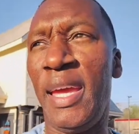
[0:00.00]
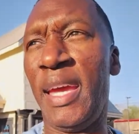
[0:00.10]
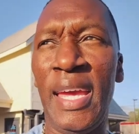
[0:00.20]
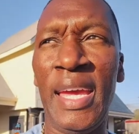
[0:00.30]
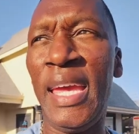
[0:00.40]

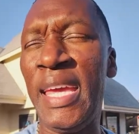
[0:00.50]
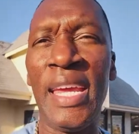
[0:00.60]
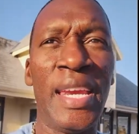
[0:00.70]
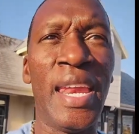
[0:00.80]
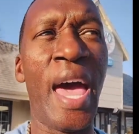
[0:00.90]
he
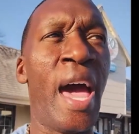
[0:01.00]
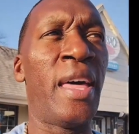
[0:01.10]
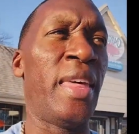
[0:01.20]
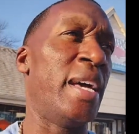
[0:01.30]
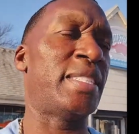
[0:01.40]
didn't
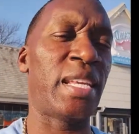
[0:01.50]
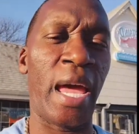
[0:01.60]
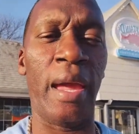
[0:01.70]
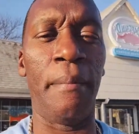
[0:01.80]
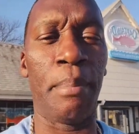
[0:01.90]
have that
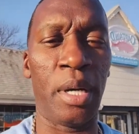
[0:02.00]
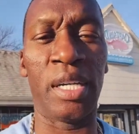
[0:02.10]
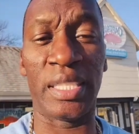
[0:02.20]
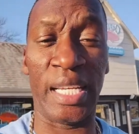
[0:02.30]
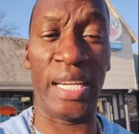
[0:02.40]
same
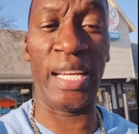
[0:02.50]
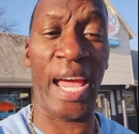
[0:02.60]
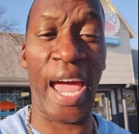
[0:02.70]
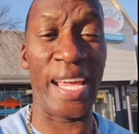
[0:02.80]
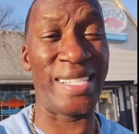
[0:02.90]
buzz that he
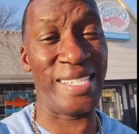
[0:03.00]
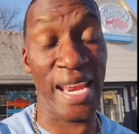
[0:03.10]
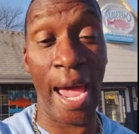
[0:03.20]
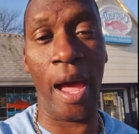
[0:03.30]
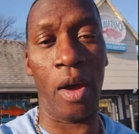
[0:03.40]
has
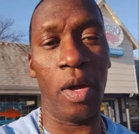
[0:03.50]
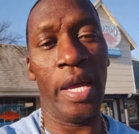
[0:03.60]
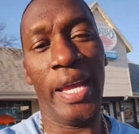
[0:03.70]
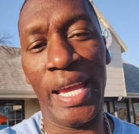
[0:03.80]
now.